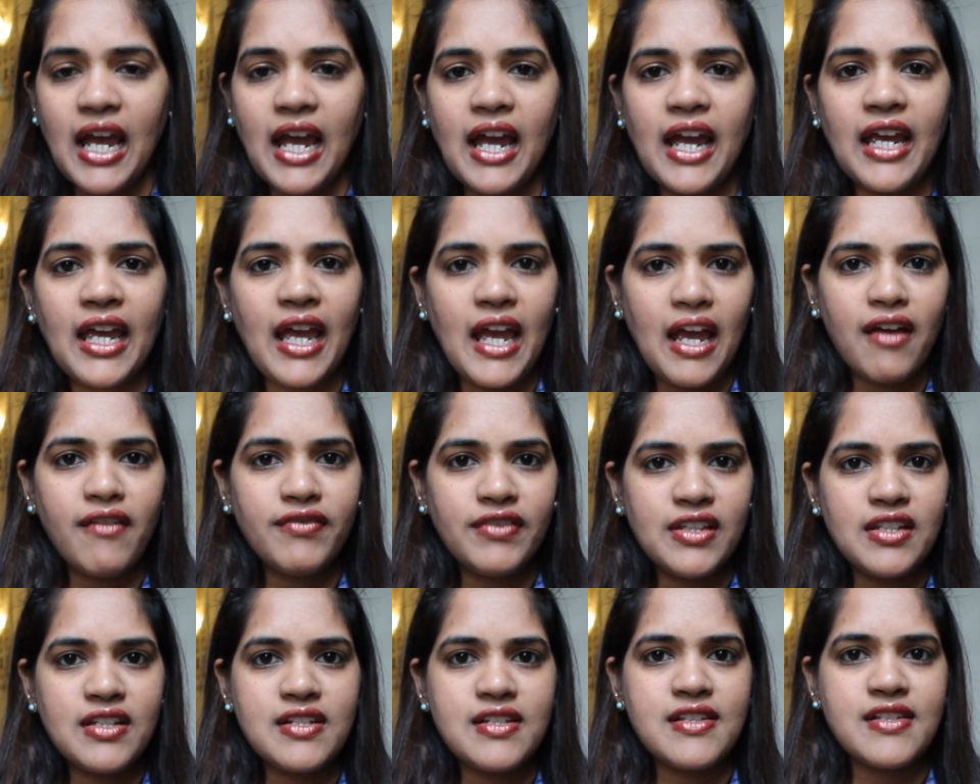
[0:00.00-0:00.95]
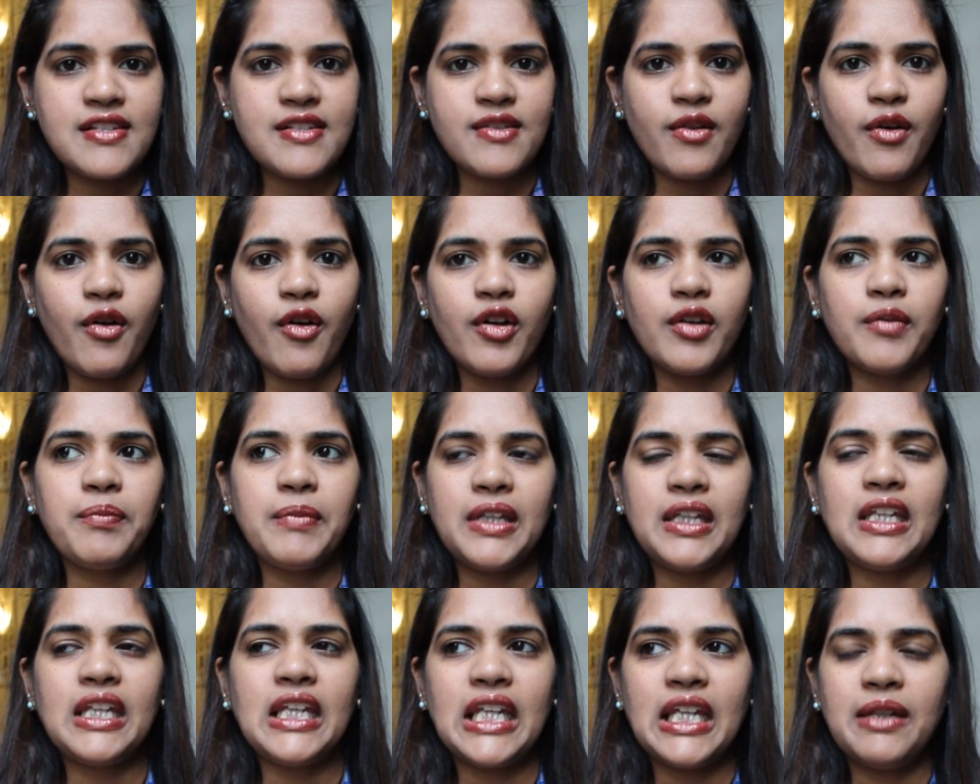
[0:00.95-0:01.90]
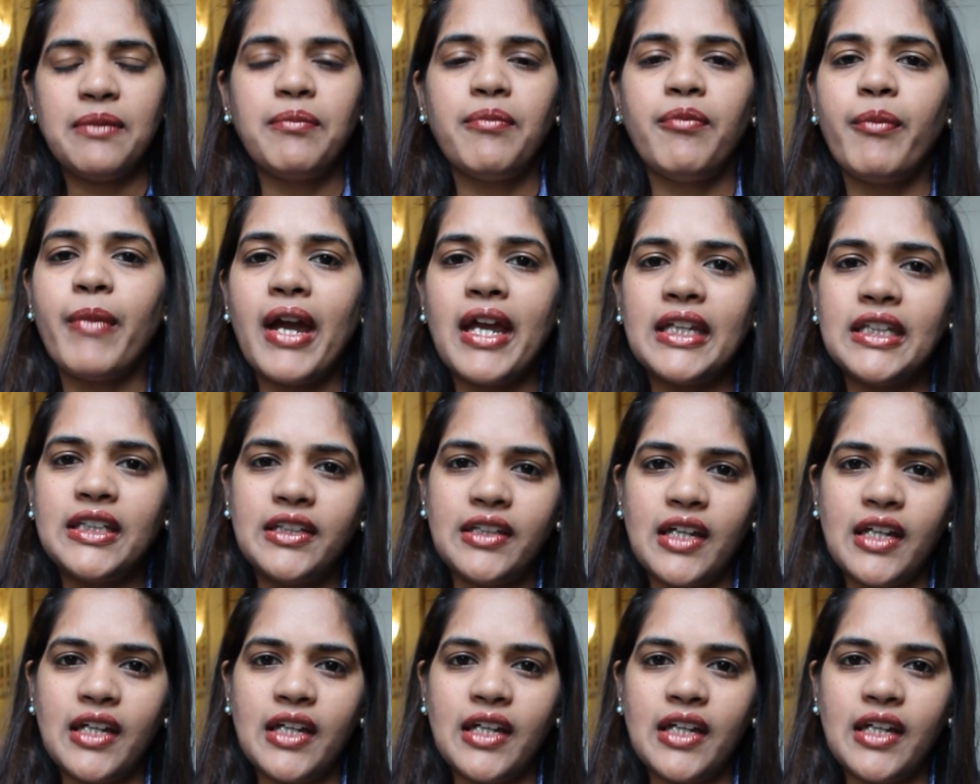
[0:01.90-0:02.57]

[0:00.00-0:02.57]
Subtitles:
I have this on me in my